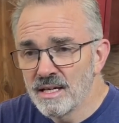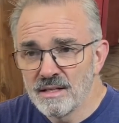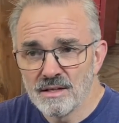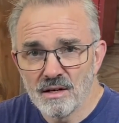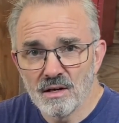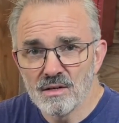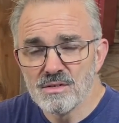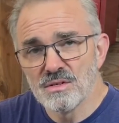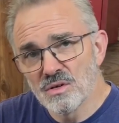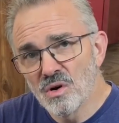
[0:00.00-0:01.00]
There are
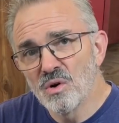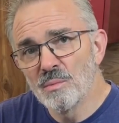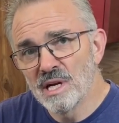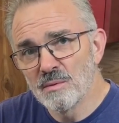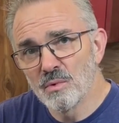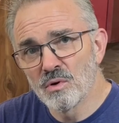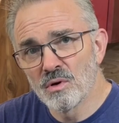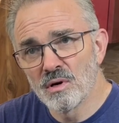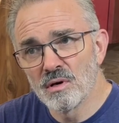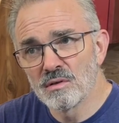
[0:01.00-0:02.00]
so many
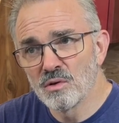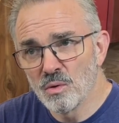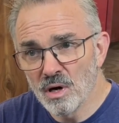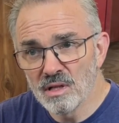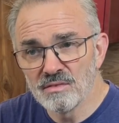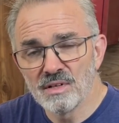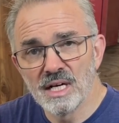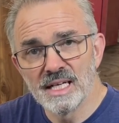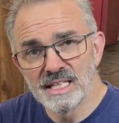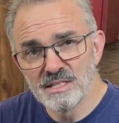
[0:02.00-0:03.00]
more
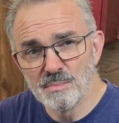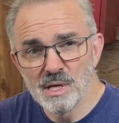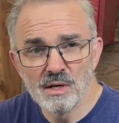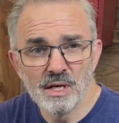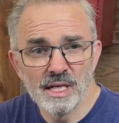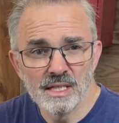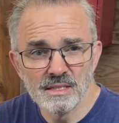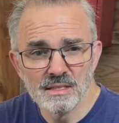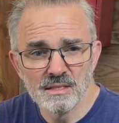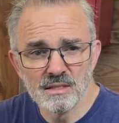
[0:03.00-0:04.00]
qualified,
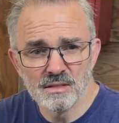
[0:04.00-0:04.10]
experienced,